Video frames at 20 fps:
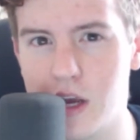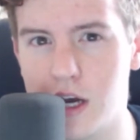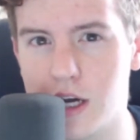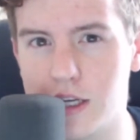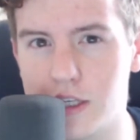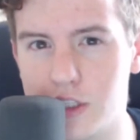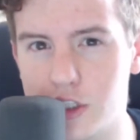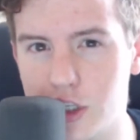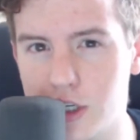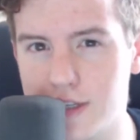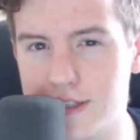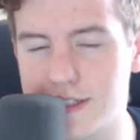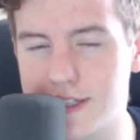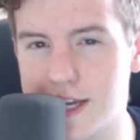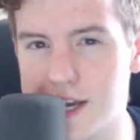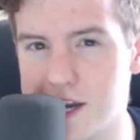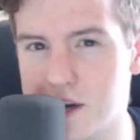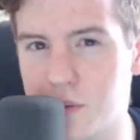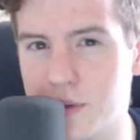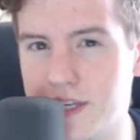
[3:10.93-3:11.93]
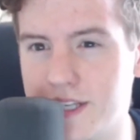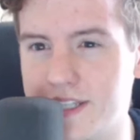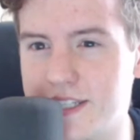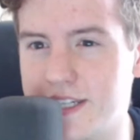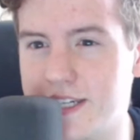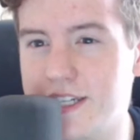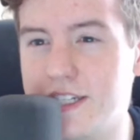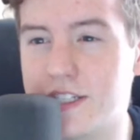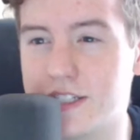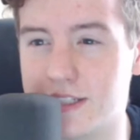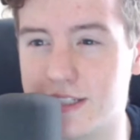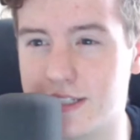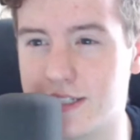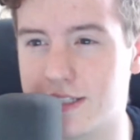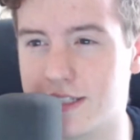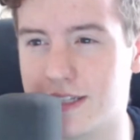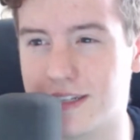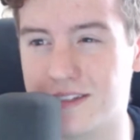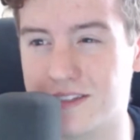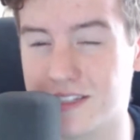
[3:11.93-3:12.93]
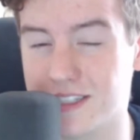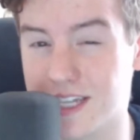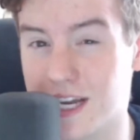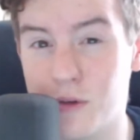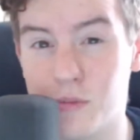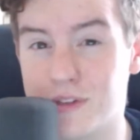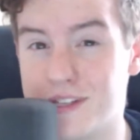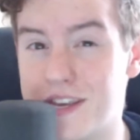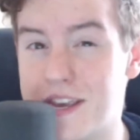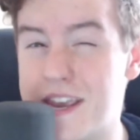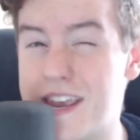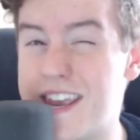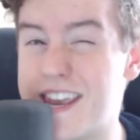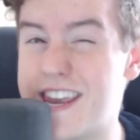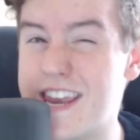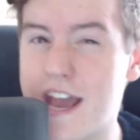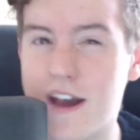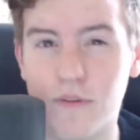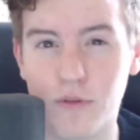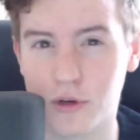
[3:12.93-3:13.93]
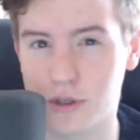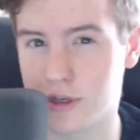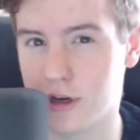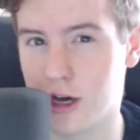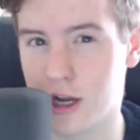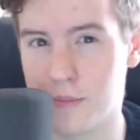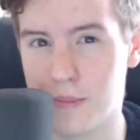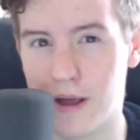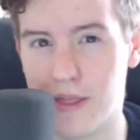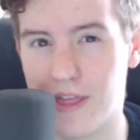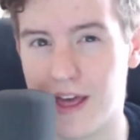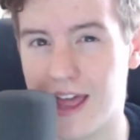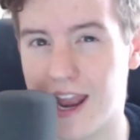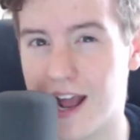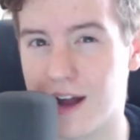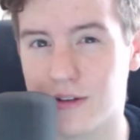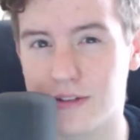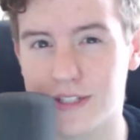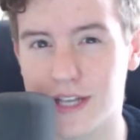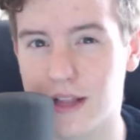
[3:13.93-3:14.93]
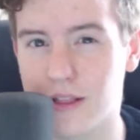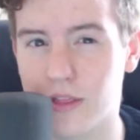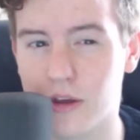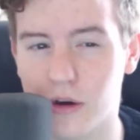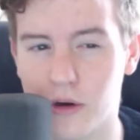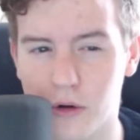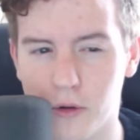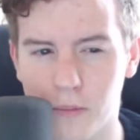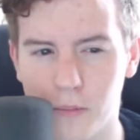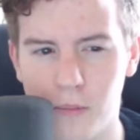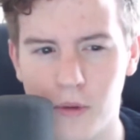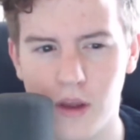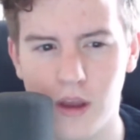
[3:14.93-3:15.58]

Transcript: adjust how we teach these things, because I was never taught about that outside the home.